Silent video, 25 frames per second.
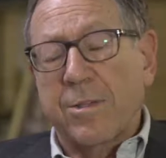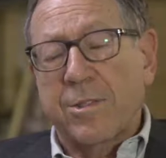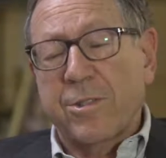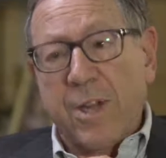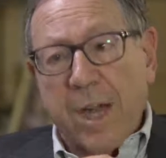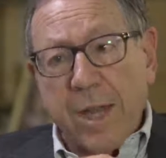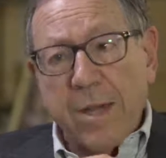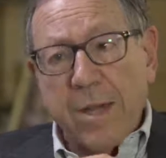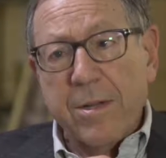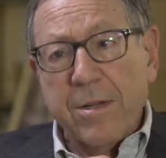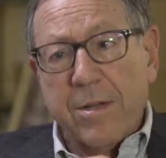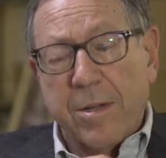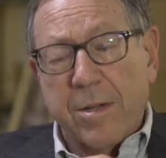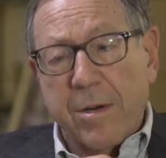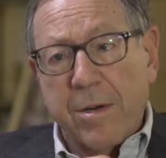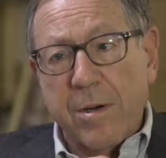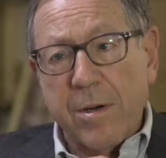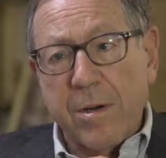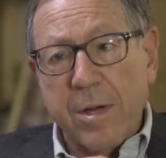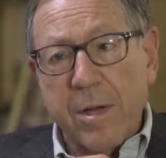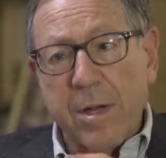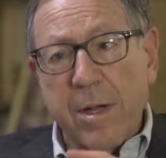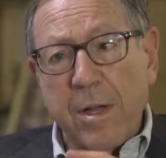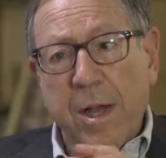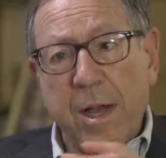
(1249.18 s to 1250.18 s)
jailed
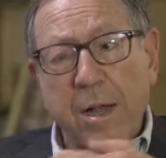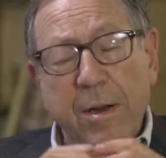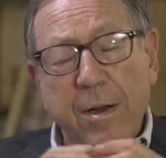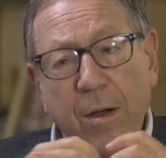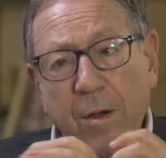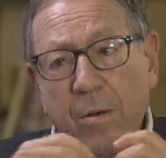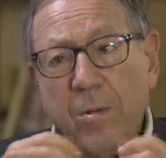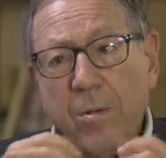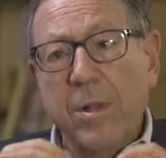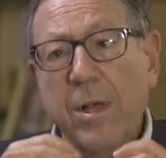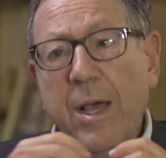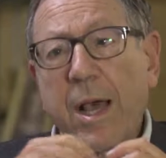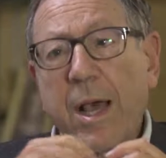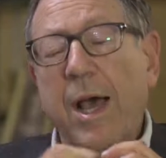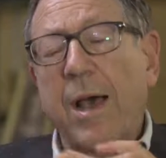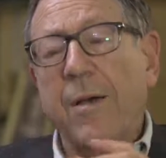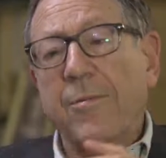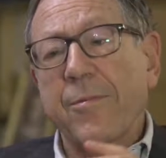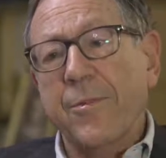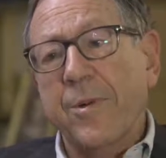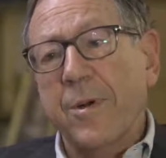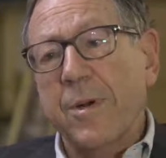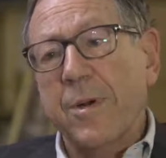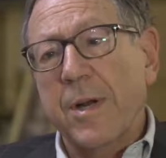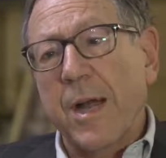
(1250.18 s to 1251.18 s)
her, and only
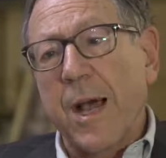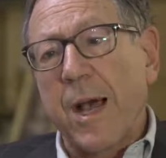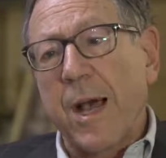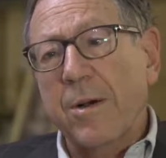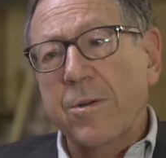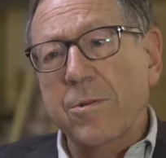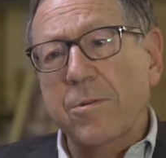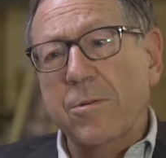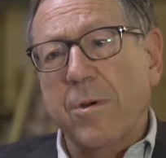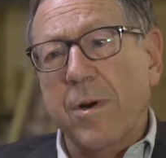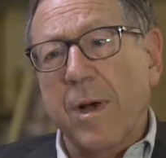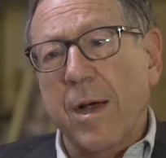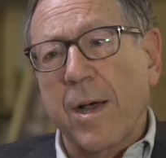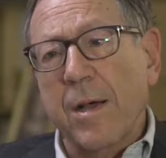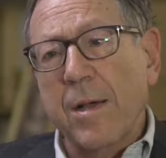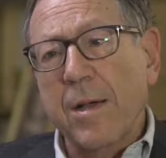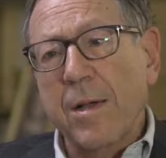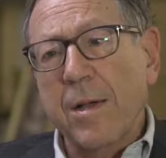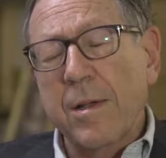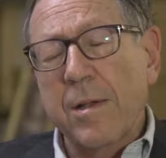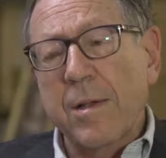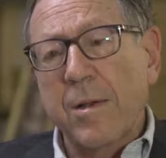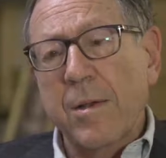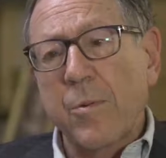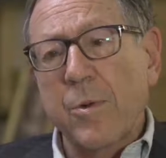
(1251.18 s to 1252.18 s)
after an outcry
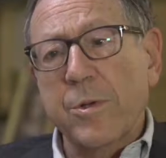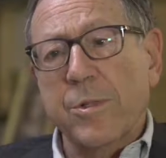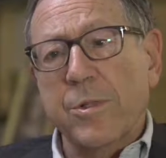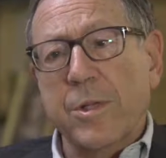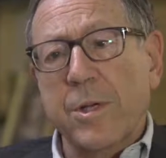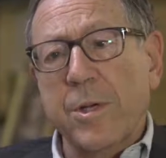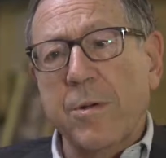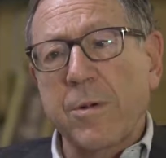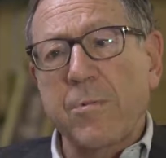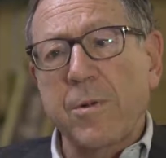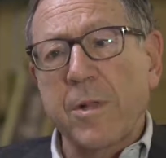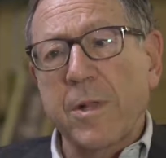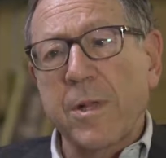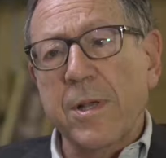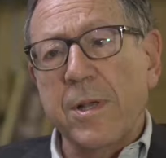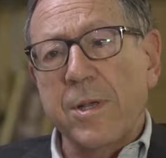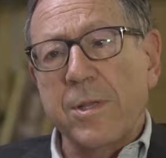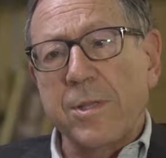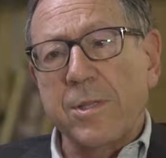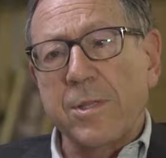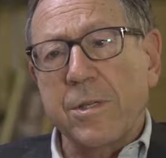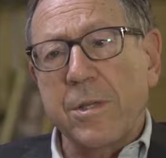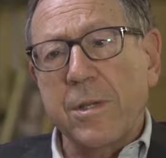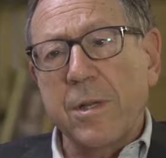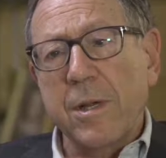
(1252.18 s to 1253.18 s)
was she
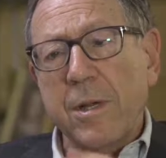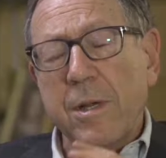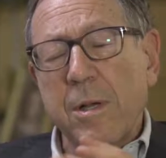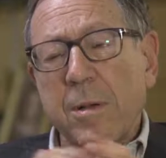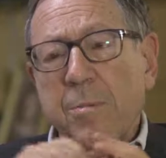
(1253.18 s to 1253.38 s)
released.